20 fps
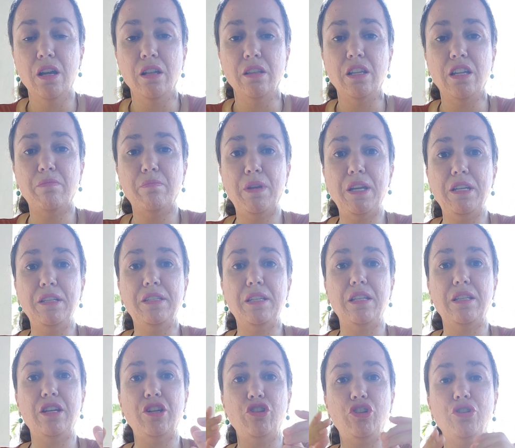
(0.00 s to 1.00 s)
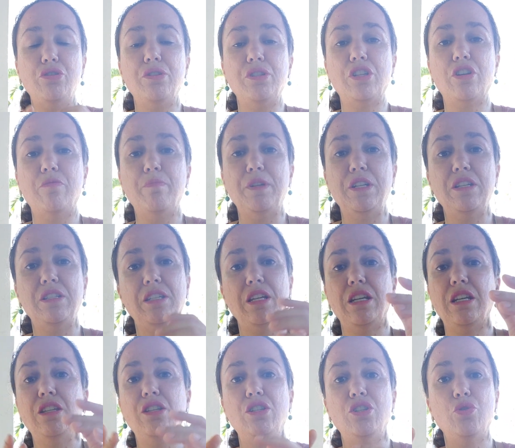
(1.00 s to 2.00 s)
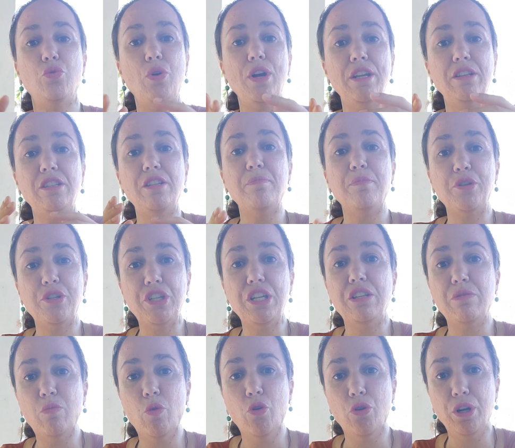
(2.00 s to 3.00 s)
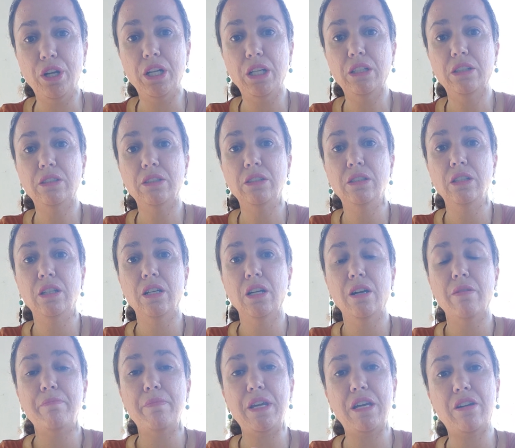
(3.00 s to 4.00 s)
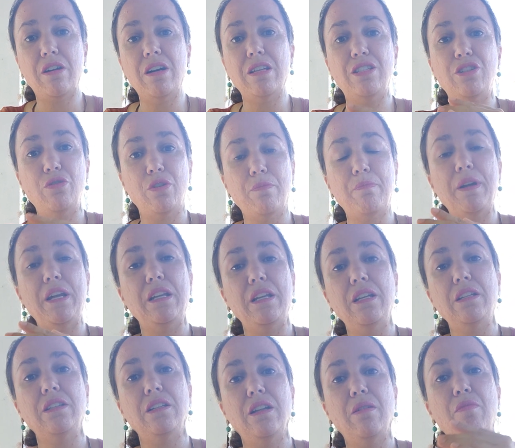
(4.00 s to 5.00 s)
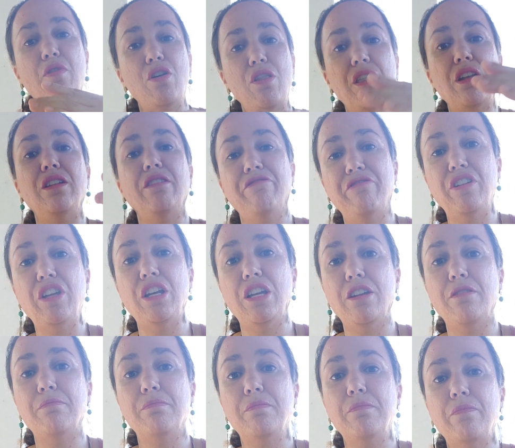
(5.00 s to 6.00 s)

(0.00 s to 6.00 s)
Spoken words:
That means that the insurance company is taking 20% more because you are paying it in a monthly fee.